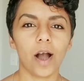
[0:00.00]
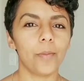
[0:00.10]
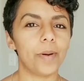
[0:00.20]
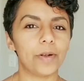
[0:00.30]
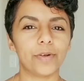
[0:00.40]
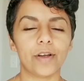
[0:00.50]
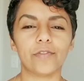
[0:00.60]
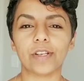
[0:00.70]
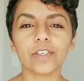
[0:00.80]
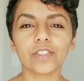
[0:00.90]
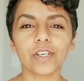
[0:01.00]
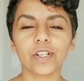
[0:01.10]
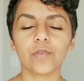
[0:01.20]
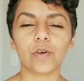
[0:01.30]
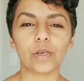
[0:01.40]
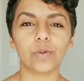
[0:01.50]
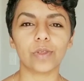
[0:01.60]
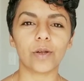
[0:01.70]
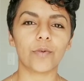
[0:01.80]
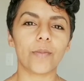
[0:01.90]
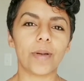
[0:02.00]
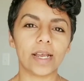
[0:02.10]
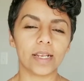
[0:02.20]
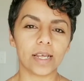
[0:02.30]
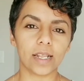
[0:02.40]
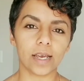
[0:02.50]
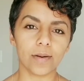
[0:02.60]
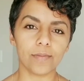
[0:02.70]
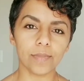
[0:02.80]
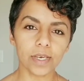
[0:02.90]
a better definition of what you think remain in him